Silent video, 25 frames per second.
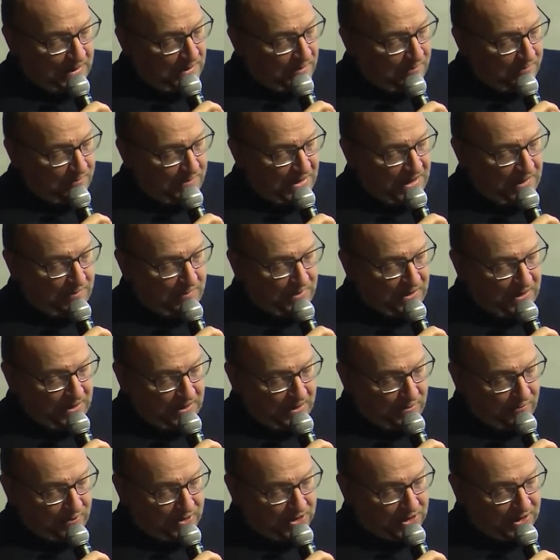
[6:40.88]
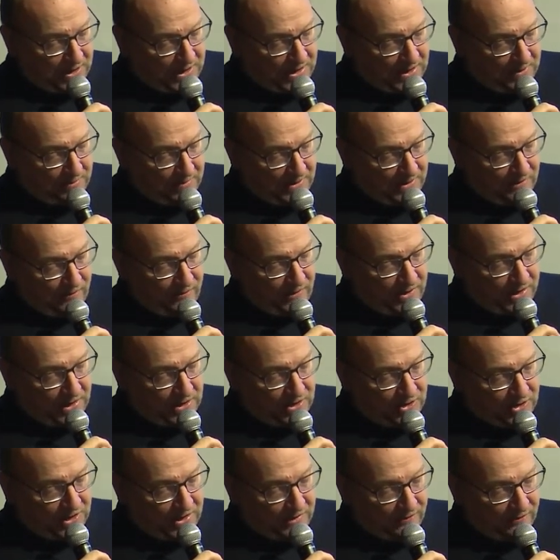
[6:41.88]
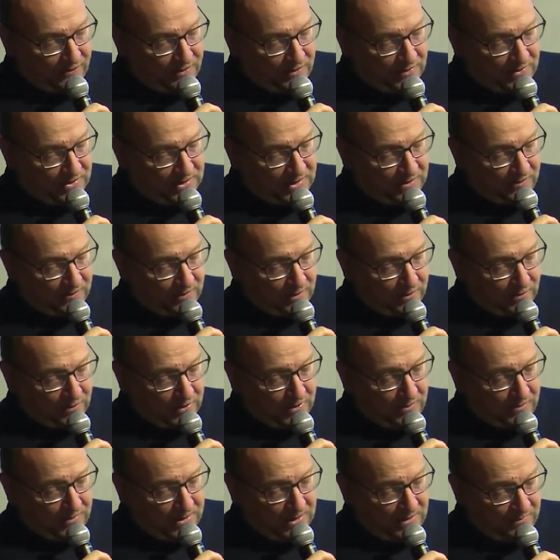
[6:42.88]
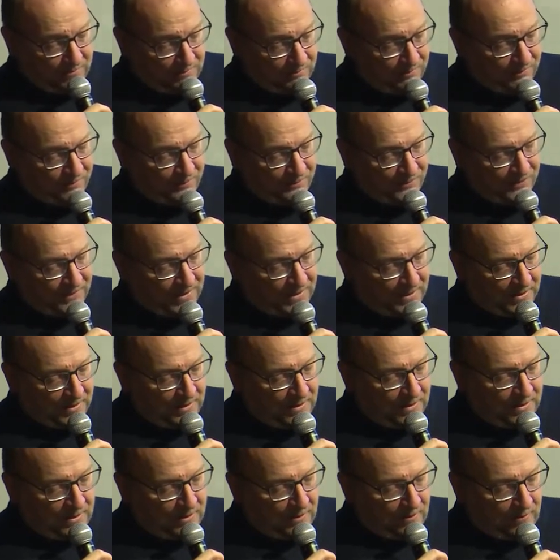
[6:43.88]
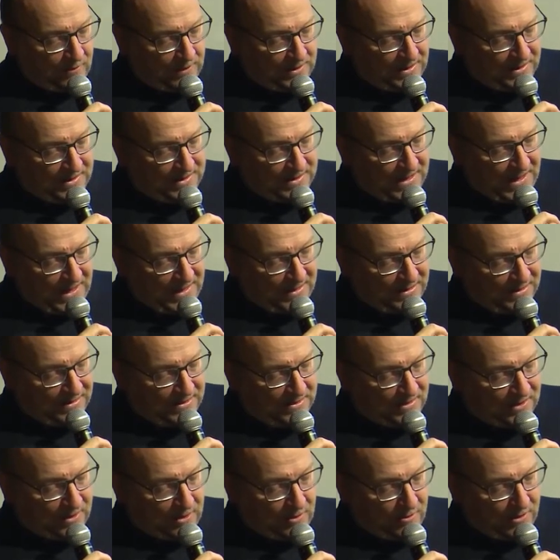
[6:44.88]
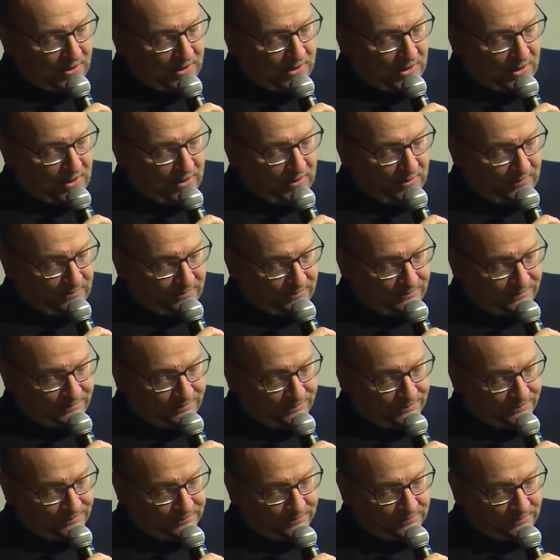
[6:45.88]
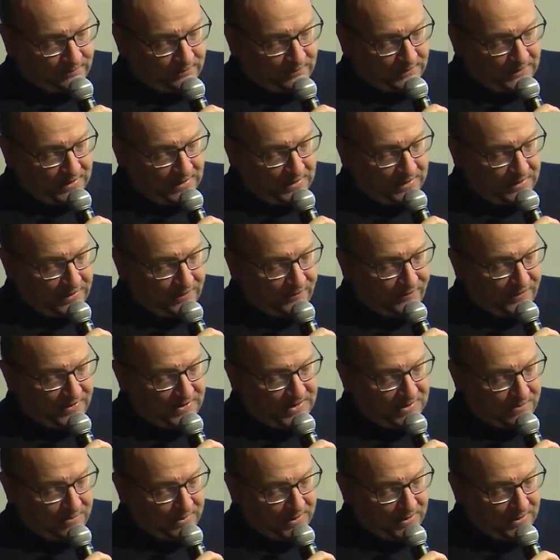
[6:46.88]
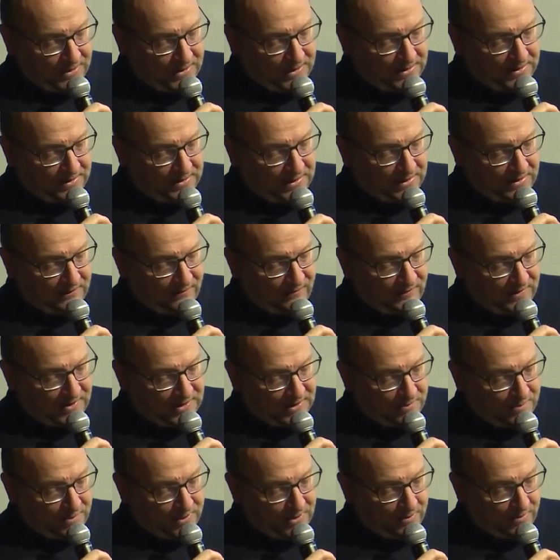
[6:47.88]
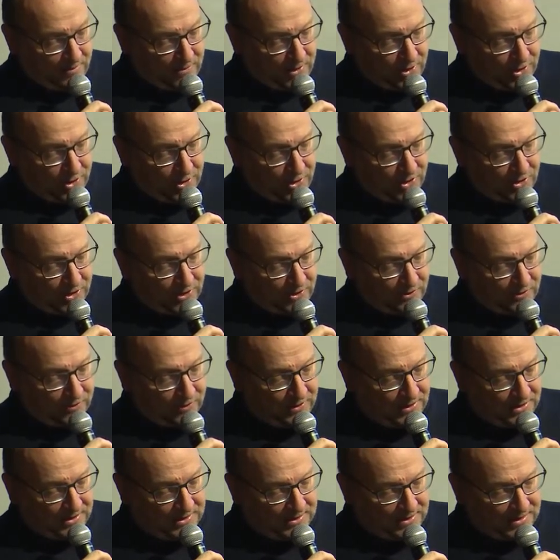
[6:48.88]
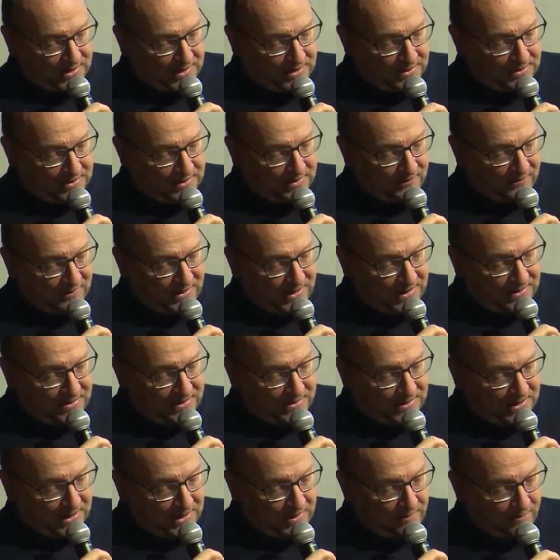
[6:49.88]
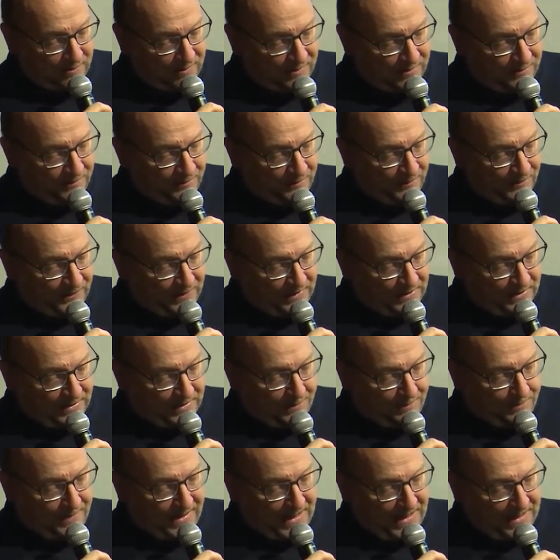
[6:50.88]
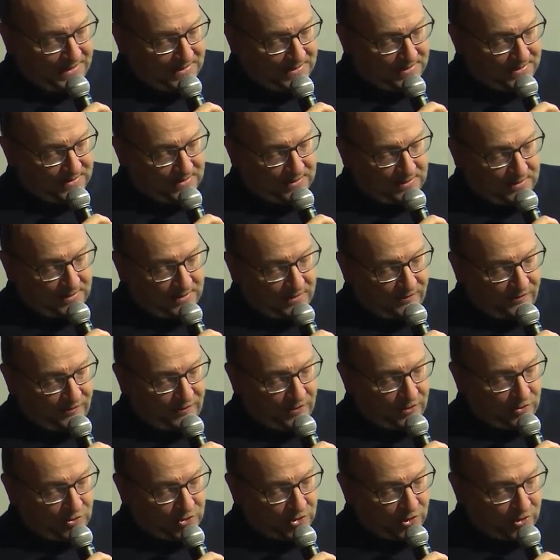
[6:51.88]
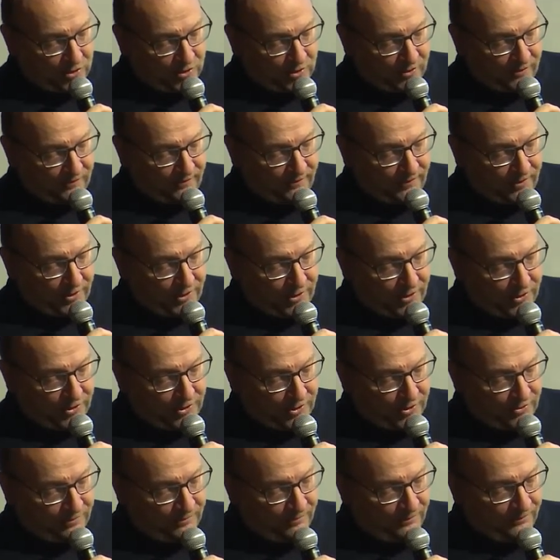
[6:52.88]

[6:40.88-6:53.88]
Maybe I wish I had my VHF transceiver with me. What exactly is going on? The visible and the invisible merge into an extensive landscape. The past and the future converge.